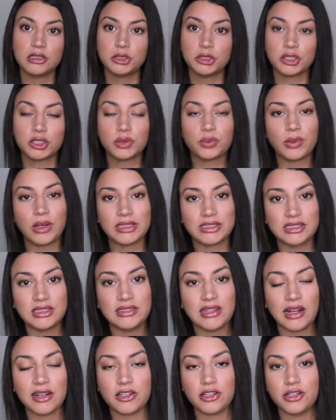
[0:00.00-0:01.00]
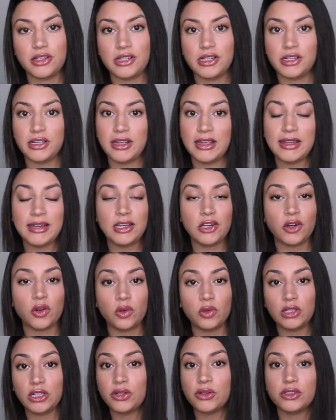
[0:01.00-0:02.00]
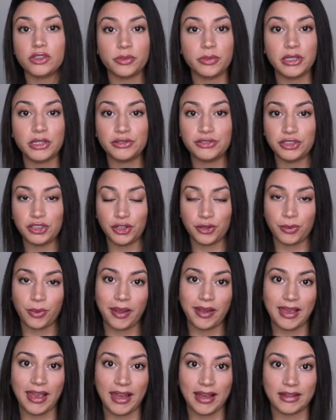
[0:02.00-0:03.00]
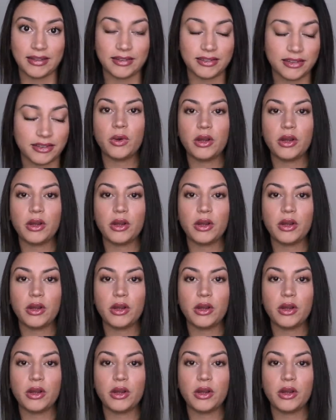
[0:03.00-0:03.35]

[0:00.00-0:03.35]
just resting down on your knee, and you're only going to be using your right hand.